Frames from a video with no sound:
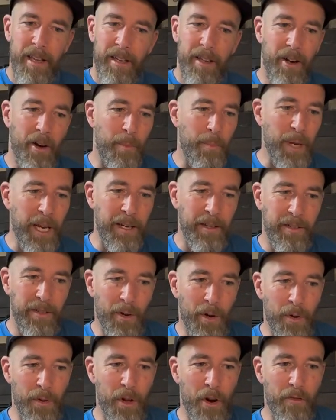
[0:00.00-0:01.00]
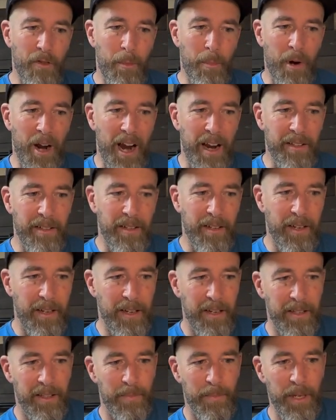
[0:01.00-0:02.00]
you know, being sold overpriced
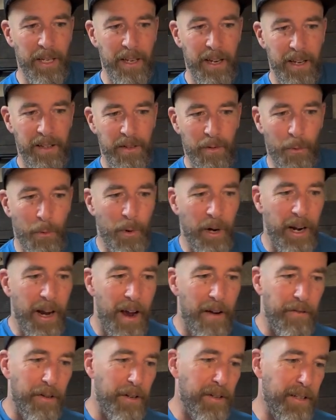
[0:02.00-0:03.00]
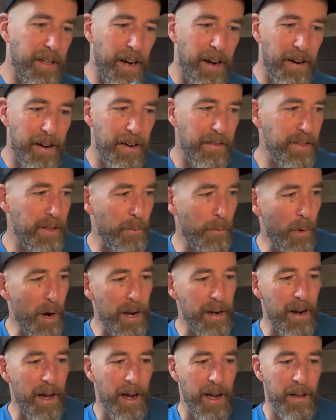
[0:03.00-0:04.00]
goods because of whatever, tariffs and
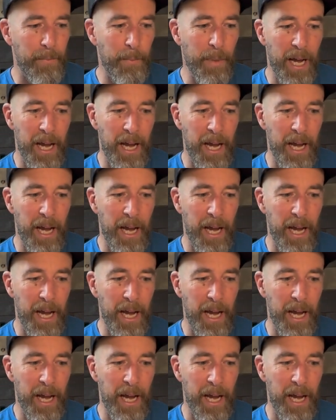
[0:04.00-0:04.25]
whatnot.